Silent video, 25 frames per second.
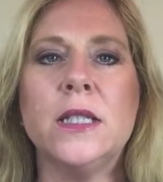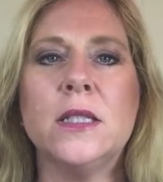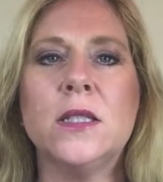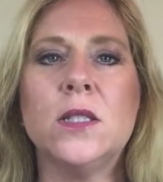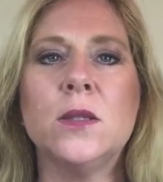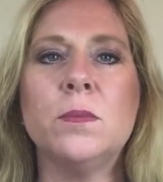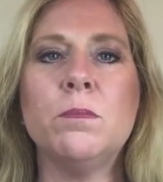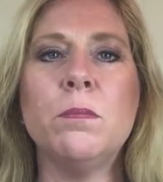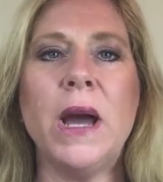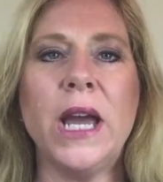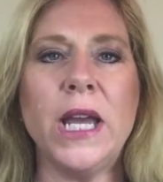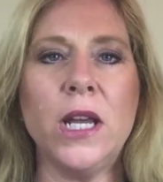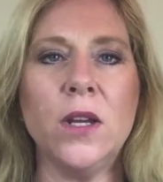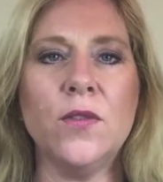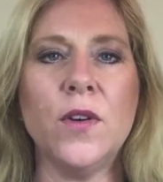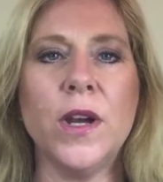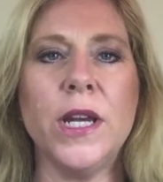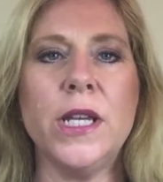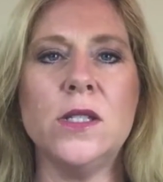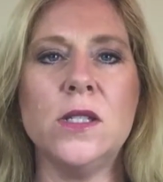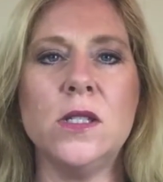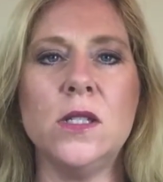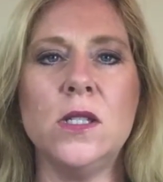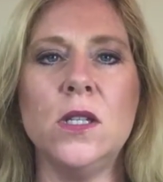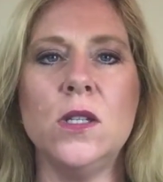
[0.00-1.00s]
My
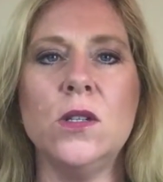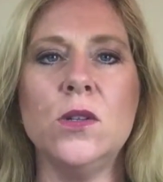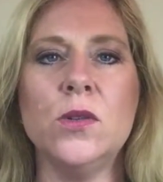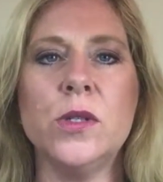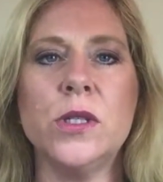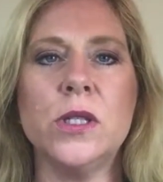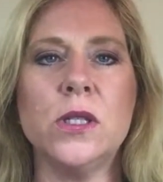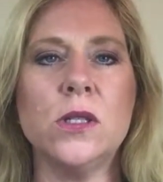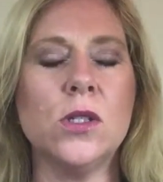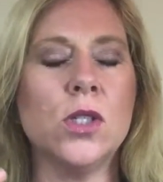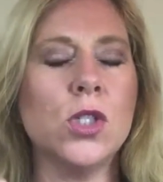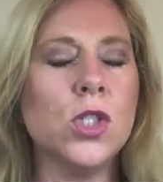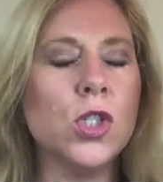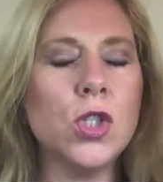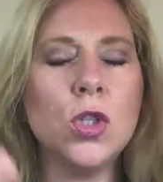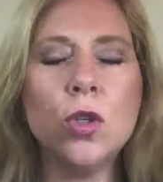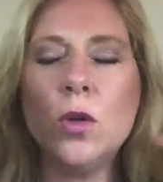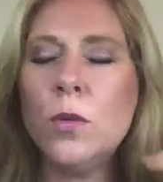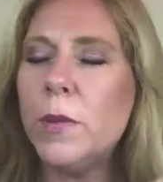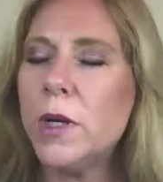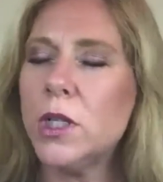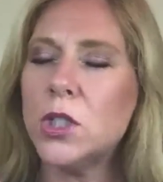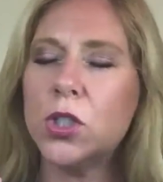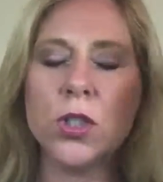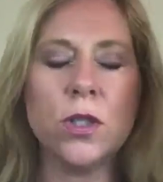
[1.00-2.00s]
advice to you is it's too
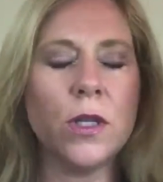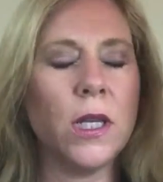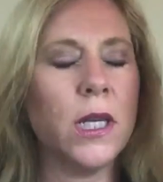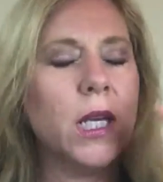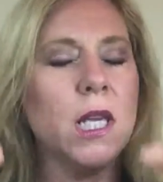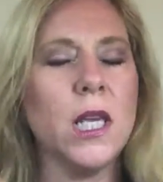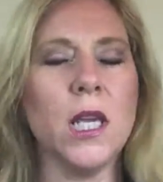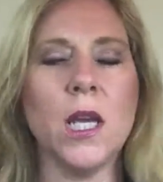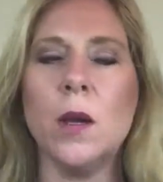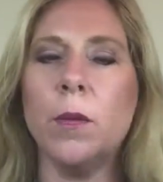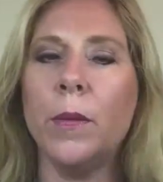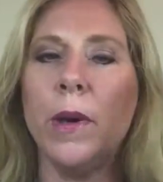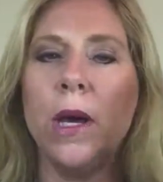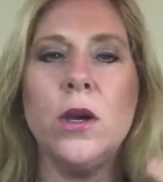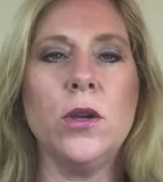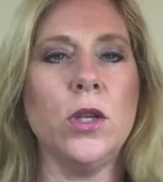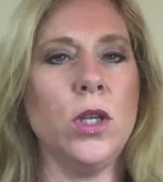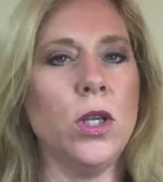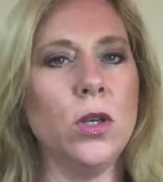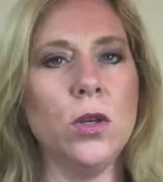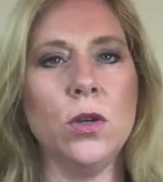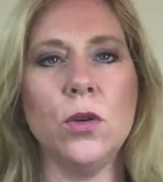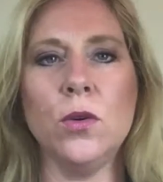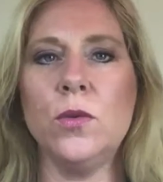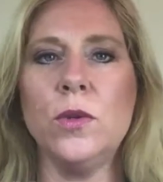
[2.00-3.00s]
much thinking about
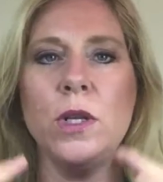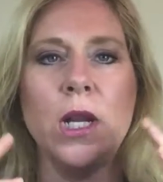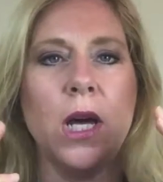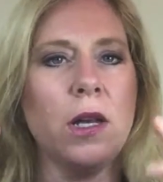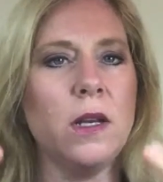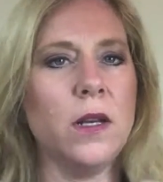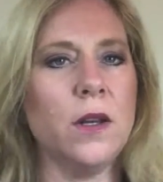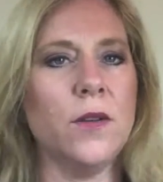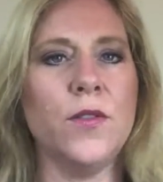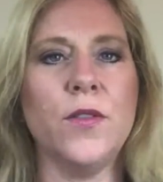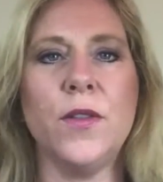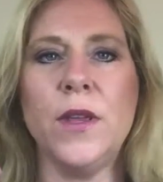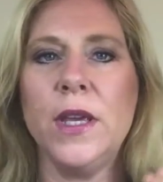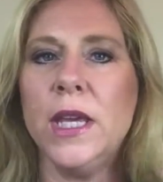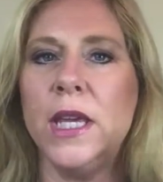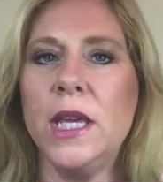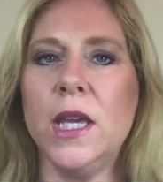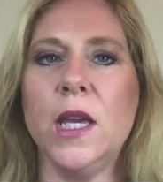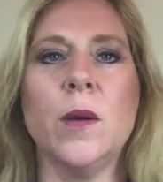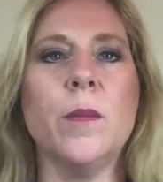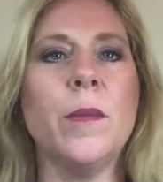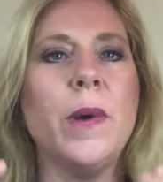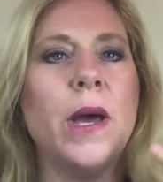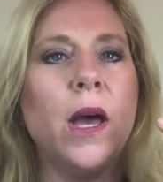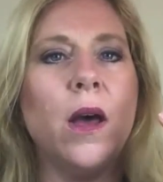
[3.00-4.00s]
you, not enough
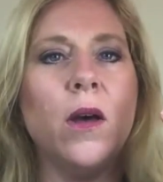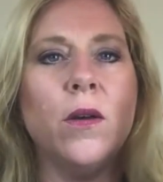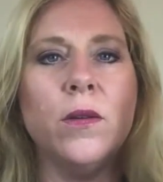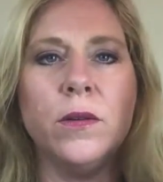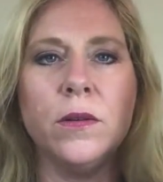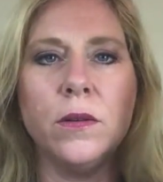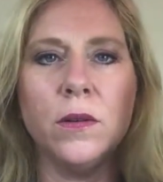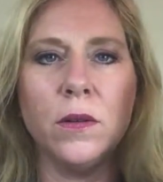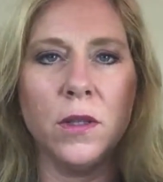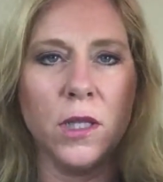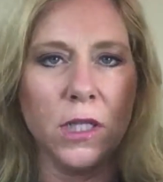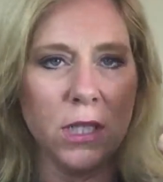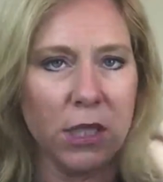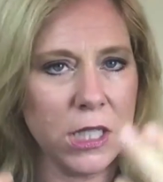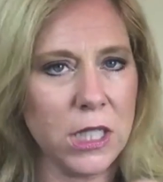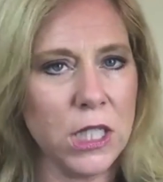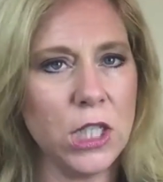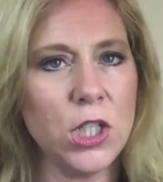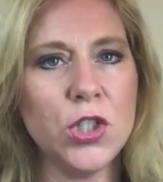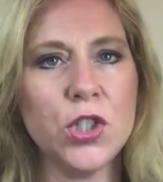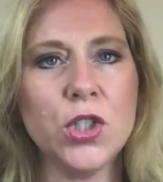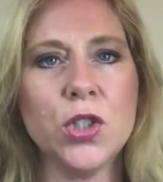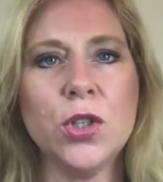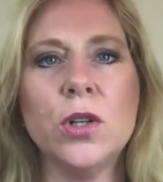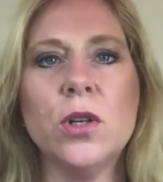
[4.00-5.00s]
thinking about the
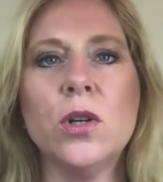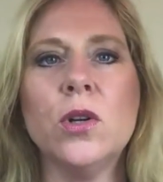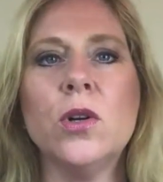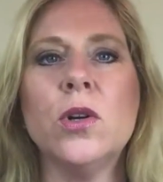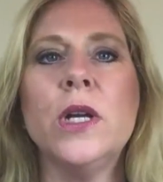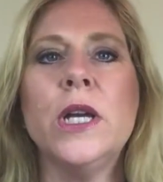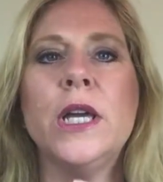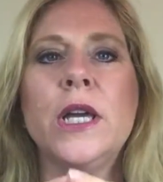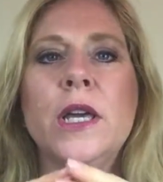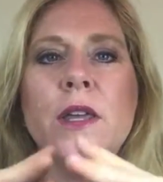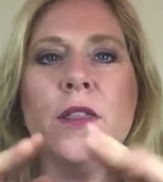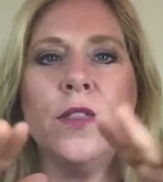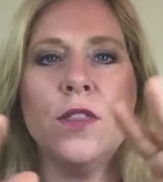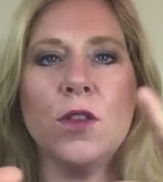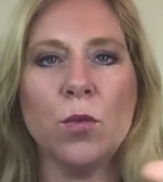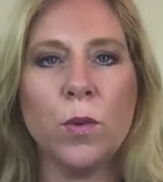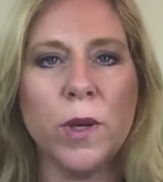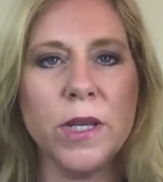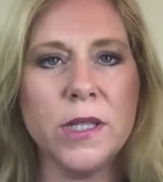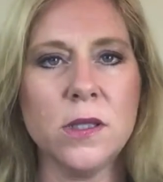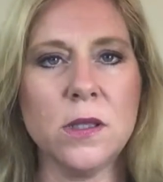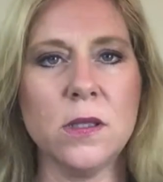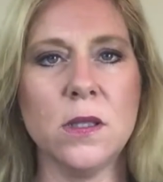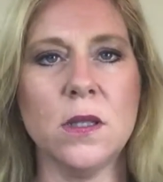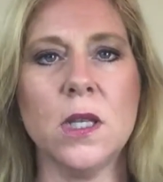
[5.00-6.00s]
teacher, the
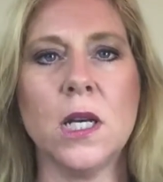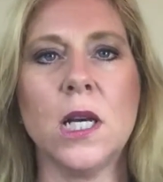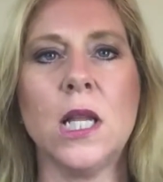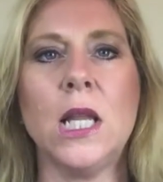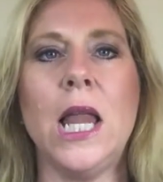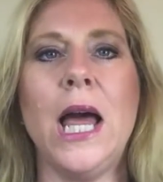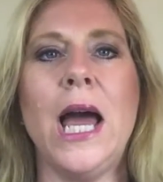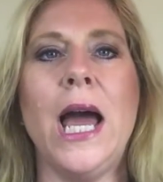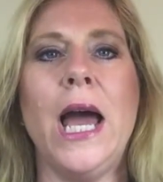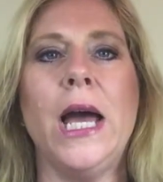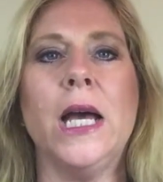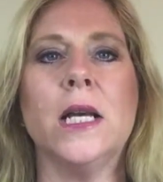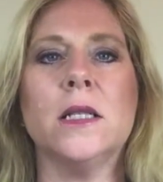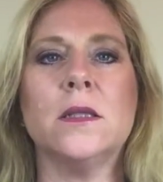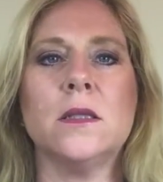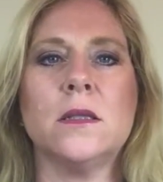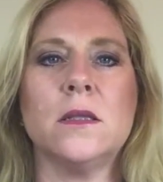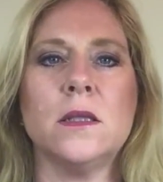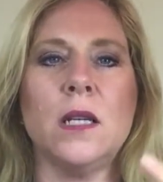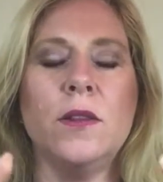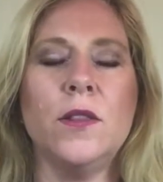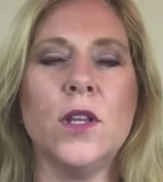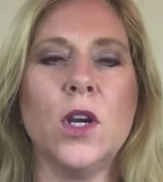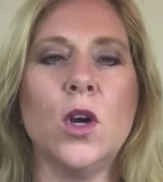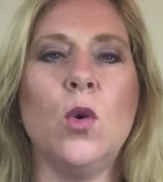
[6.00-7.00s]
rest of the class,
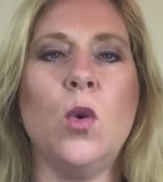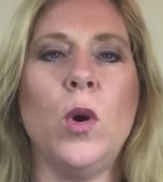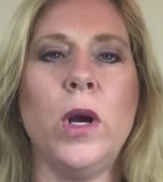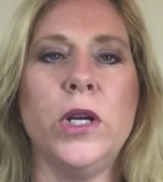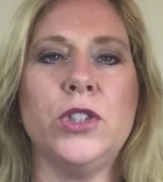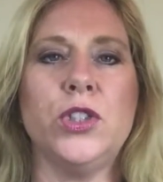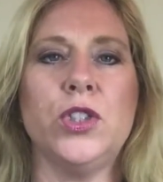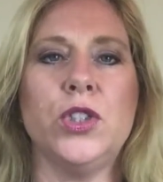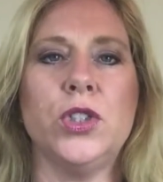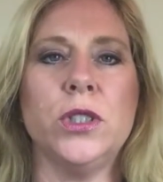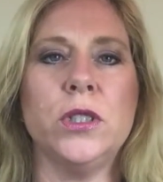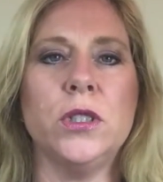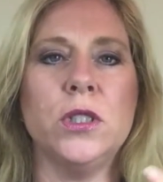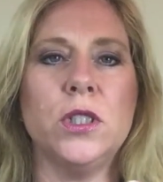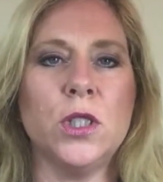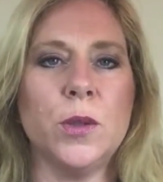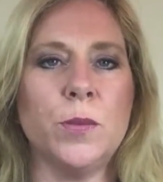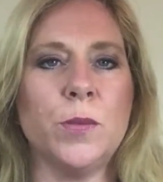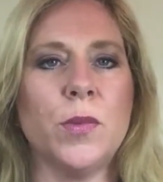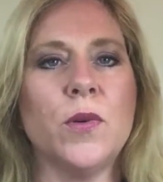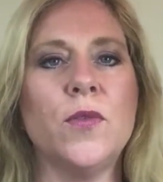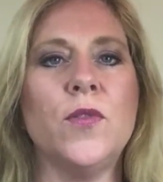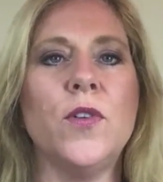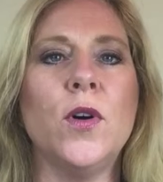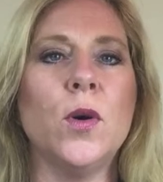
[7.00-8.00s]
and the question to
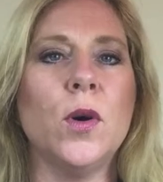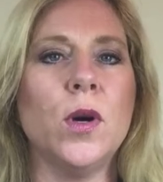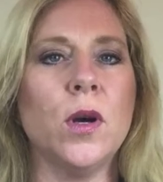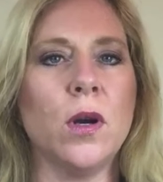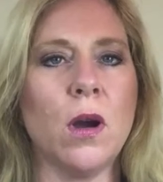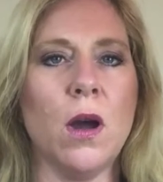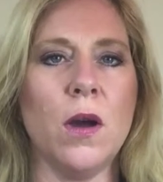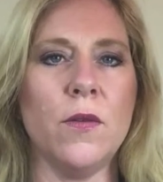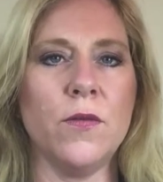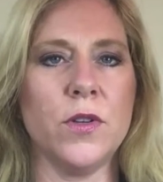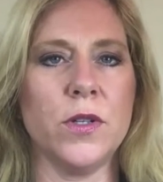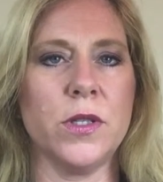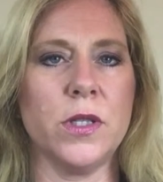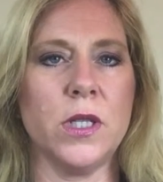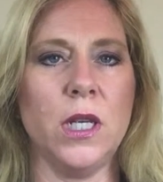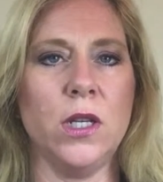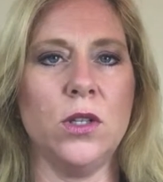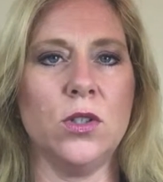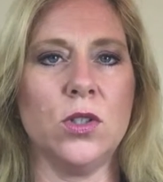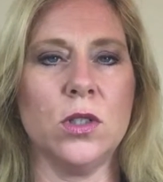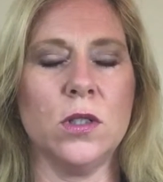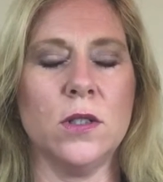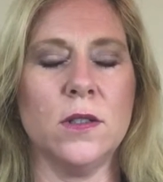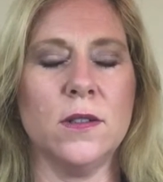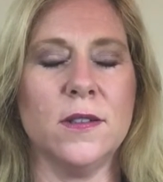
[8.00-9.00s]
provoke a
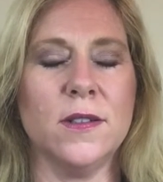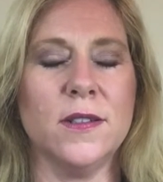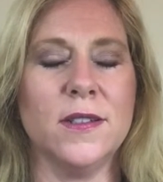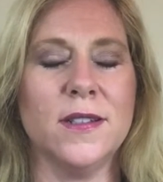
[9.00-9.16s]
conversation.